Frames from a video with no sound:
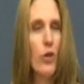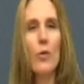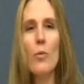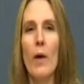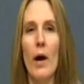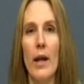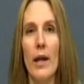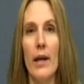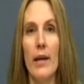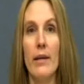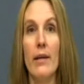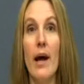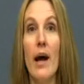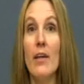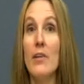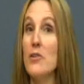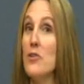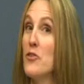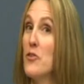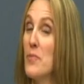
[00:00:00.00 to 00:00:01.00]
You want to
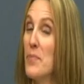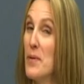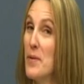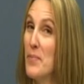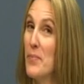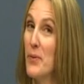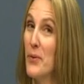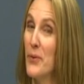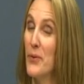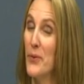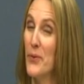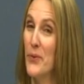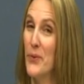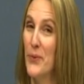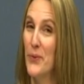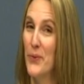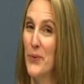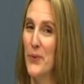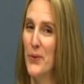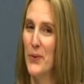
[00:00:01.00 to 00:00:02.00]
acknowledge the people
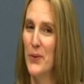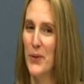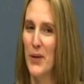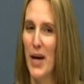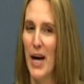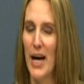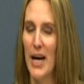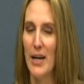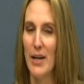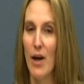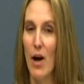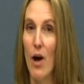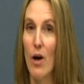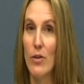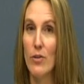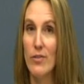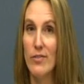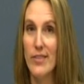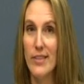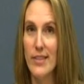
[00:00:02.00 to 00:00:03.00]
who
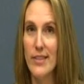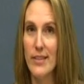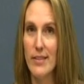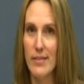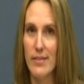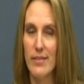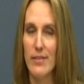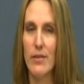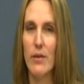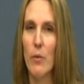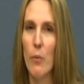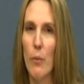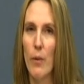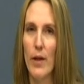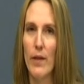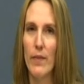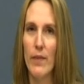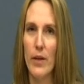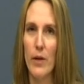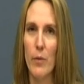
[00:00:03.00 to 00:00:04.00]
didn't
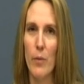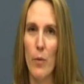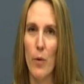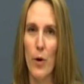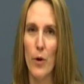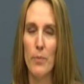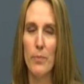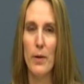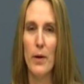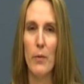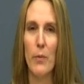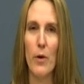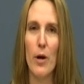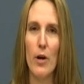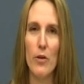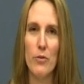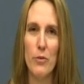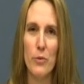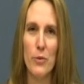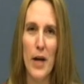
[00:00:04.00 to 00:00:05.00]
win the award but were
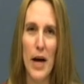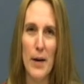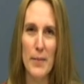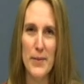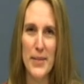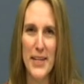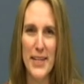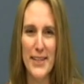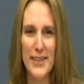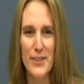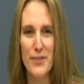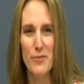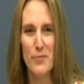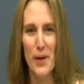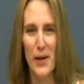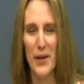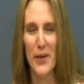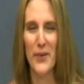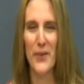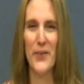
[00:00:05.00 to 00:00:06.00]
also nominated.
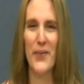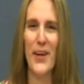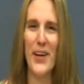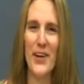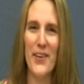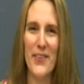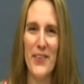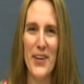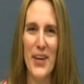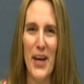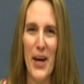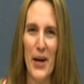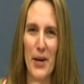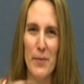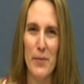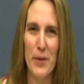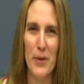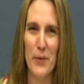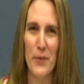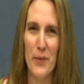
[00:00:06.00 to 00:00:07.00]
You've probably heard that on the
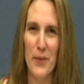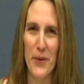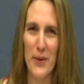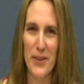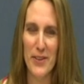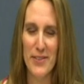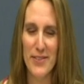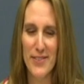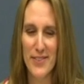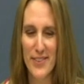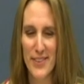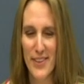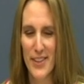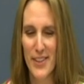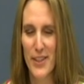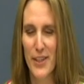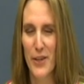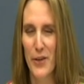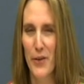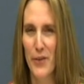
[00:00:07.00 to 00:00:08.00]
Academy Awards.
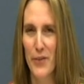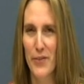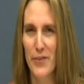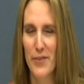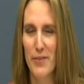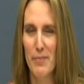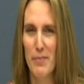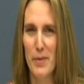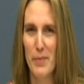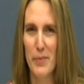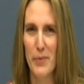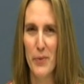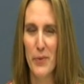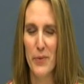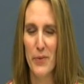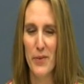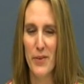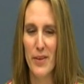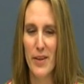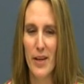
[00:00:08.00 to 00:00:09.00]

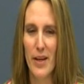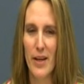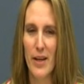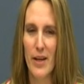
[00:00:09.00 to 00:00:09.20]
People,